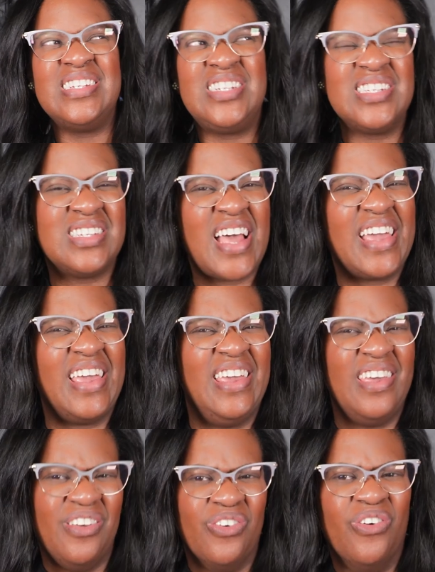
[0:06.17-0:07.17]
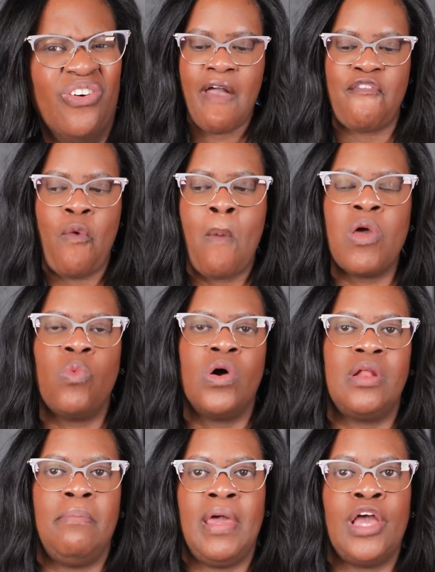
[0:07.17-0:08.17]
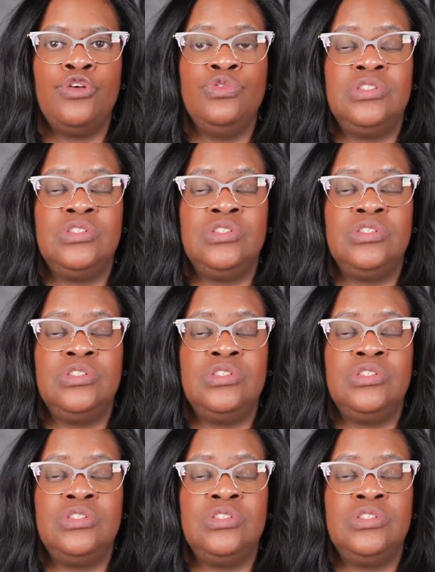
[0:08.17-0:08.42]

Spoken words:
just like, ew. If a woman want a man who's